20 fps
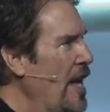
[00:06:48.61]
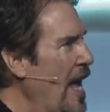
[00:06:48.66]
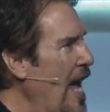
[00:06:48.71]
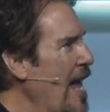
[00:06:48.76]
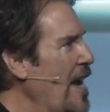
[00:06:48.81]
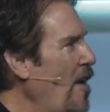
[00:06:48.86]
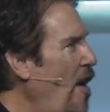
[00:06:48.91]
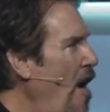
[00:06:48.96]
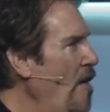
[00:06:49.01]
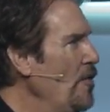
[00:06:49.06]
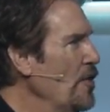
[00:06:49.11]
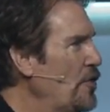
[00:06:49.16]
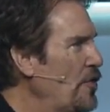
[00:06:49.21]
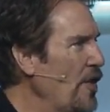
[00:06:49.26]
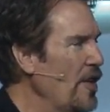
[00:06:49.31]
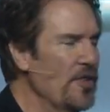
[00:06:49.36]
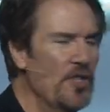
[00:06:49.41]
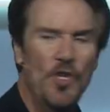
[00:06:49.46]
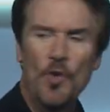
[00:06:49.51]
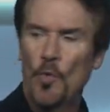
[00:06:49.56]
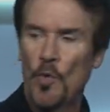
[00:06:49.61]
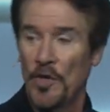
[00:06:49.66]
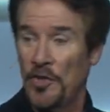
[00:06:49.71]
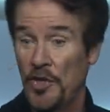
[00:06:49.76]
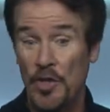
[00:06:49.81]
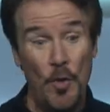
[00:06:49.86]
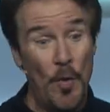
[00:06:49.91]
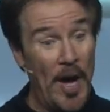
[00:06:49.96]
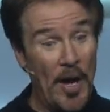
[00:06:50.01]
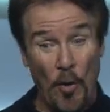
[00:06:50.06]
and all of a sudden you
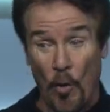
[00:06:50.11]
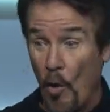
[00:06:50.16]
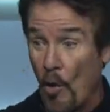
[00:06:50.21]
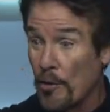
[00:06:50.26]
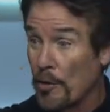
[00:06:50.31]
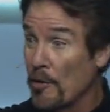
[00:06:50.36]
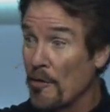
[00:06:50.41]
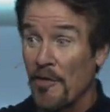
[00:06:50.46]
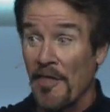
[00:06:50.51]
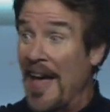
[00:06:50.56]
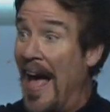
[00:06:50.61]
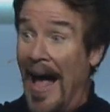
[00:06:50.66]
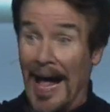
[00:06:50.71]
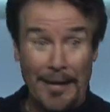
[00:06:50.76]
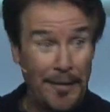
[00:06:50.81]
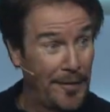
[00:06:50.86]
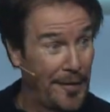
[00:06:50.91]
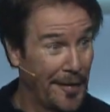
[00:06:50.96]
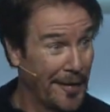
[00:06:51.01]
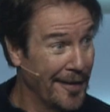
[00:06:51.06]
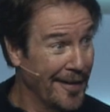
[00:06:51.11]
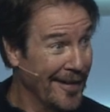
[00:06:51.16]
wish you had ordered that?